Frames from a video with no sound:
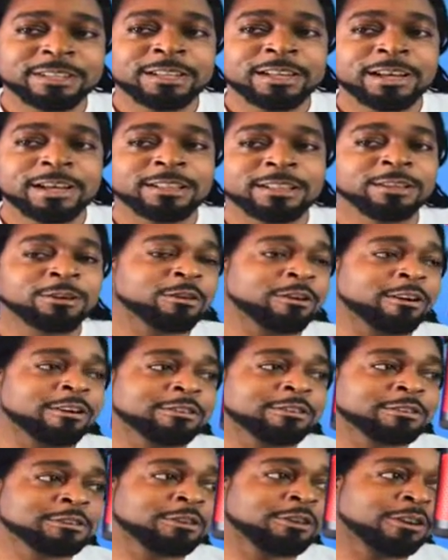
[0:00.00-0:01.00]
and the OR
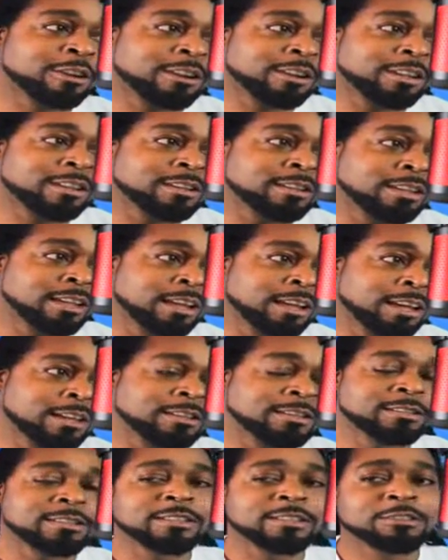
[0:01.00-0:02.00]
is calling, hey,
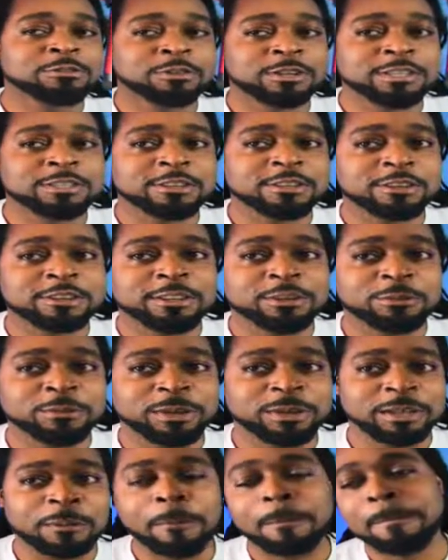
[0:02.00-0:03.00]
the trays are on the
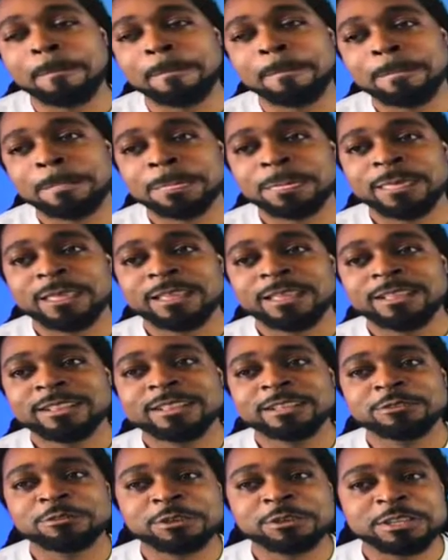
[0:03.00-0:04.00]
way.
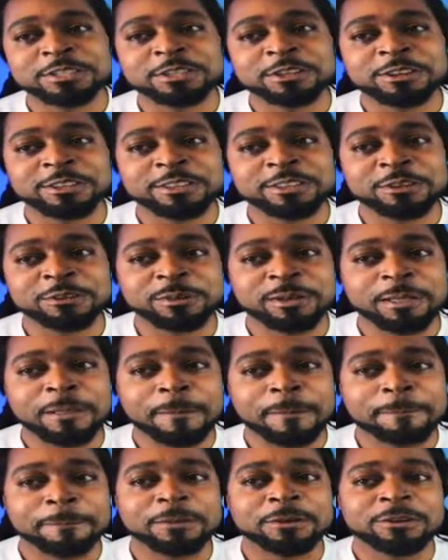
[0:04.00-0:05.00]

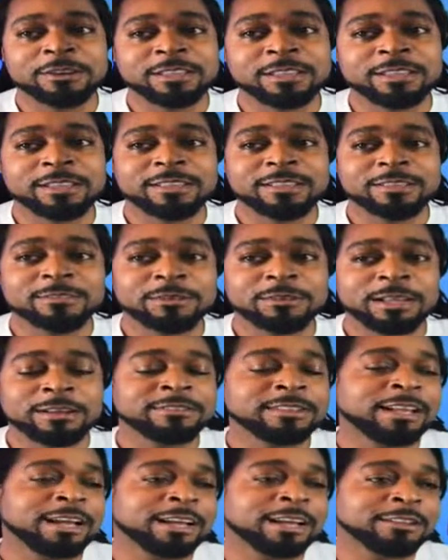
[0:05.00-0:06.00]
Okay, we have
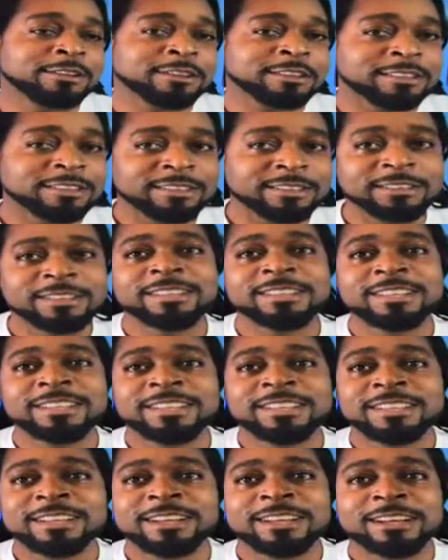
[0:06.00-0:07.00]
an add-on.
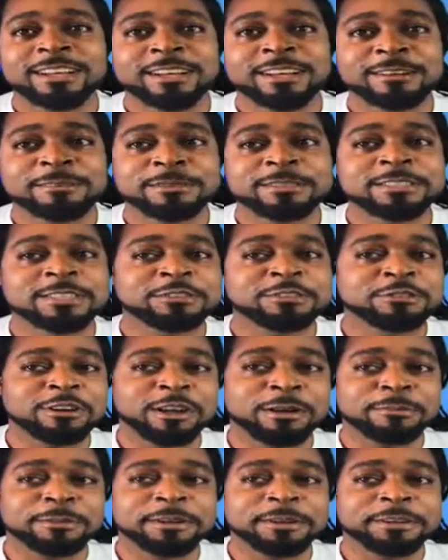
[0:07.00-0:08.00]
It's a
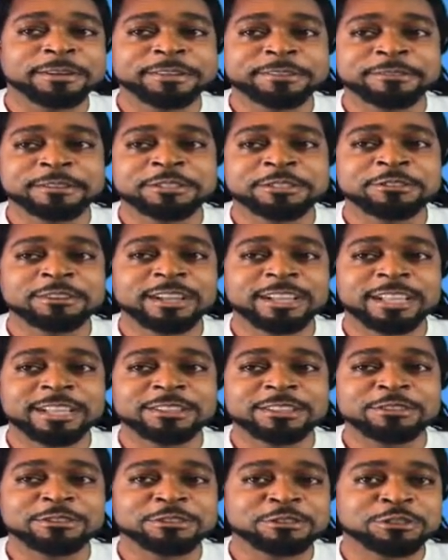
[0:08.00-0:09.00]
trauma. We're trying to
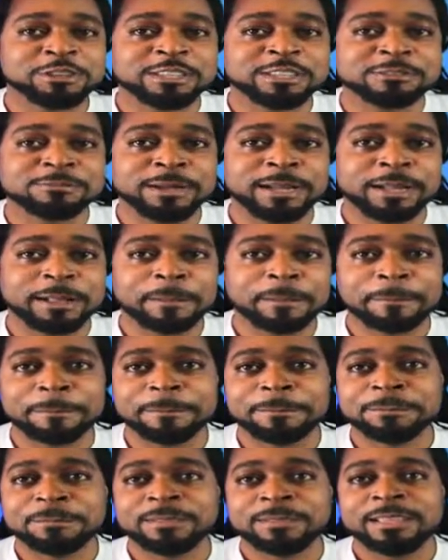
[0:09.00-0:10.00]
get those trays back.
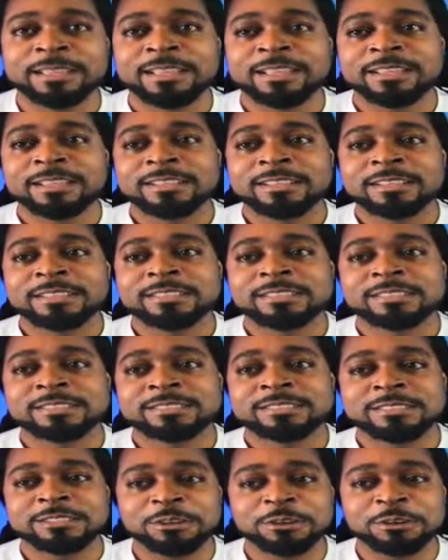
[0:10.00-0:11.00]

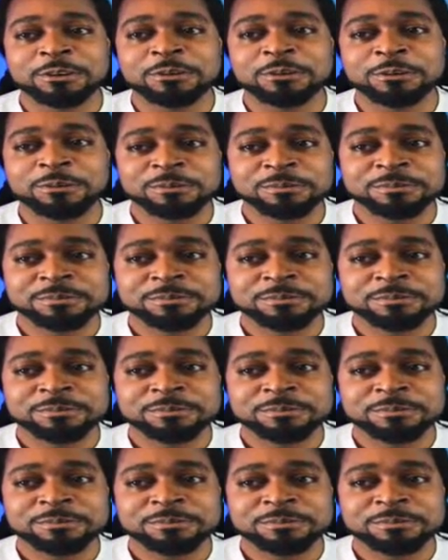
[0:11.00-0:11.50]
So